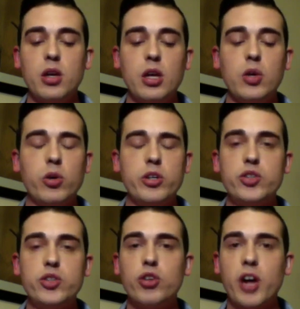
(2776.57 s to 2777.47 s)
You were
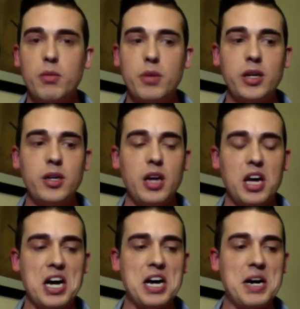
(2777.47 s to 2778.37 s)
describing
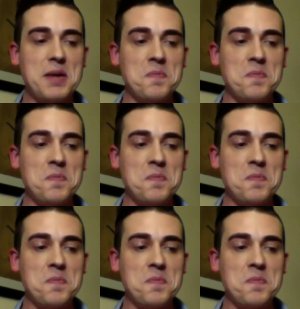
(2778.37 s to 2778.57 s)
a